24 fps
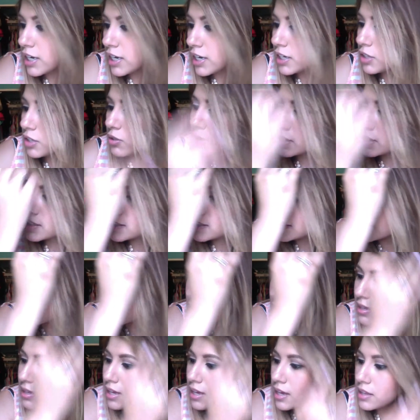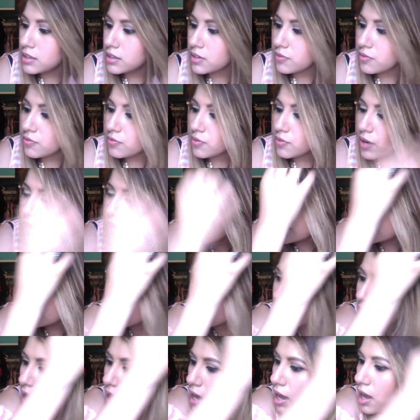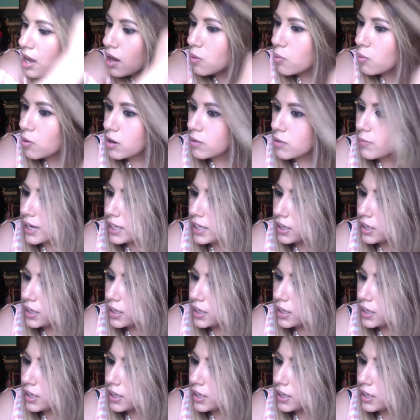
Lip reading: and you can see that in the front where my